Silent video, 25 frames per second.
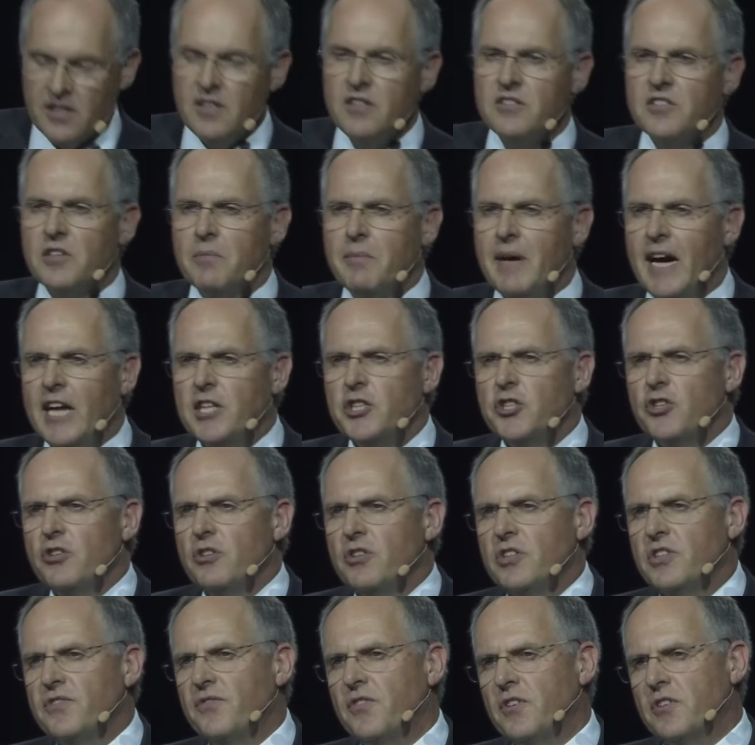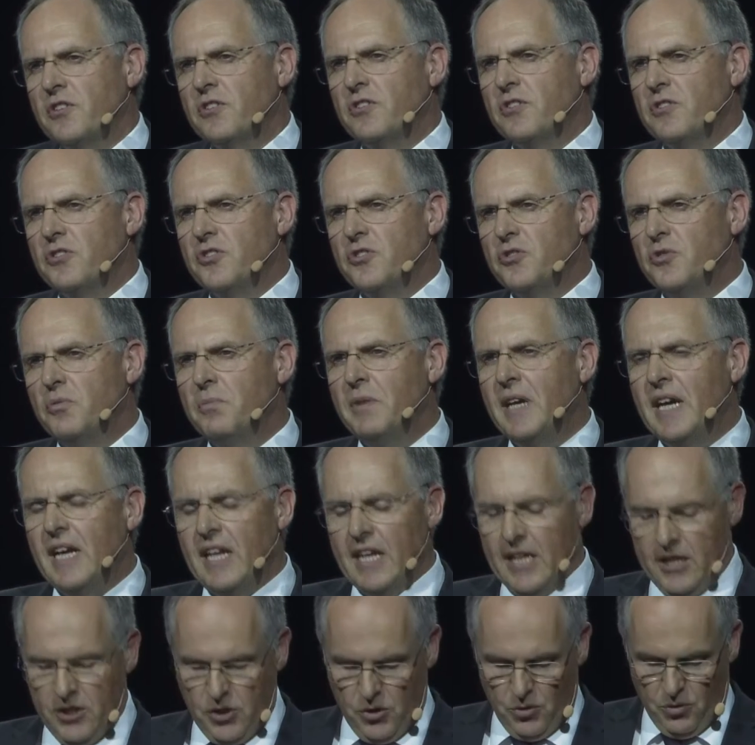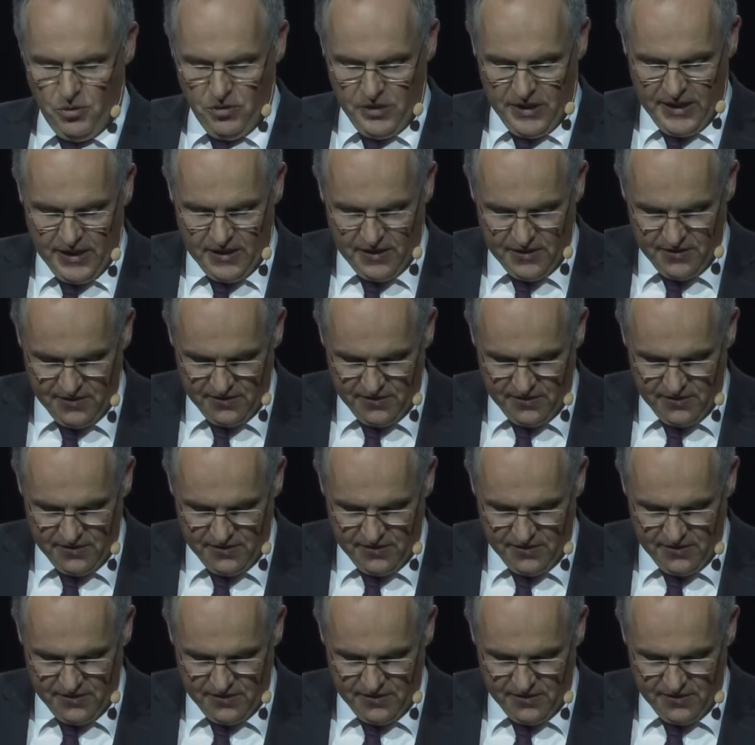for folders. There are